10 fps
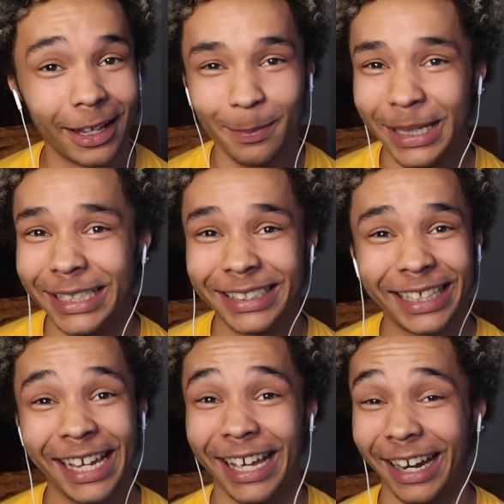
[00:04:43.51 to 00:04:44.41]
Ain't much
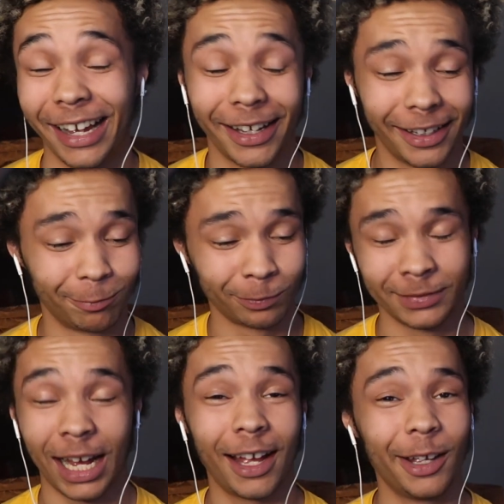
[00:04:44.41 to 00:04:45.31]
said. I ain't,
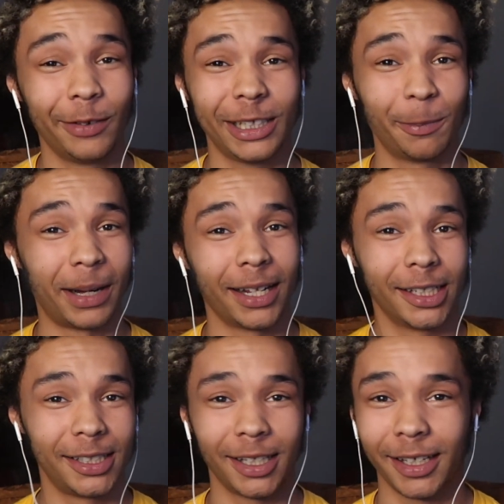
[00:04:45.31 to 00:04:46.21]
I ain't with the
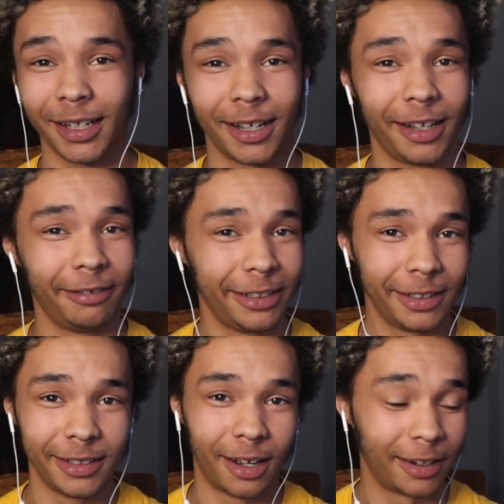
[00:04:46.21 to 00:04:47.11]
politicking. I ain't with
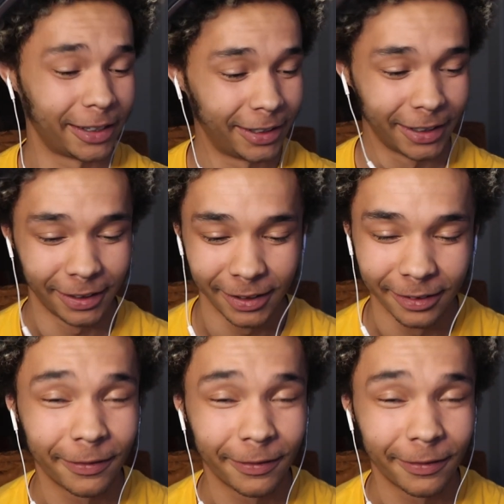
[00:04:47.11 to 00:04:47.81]
the talking, nigga.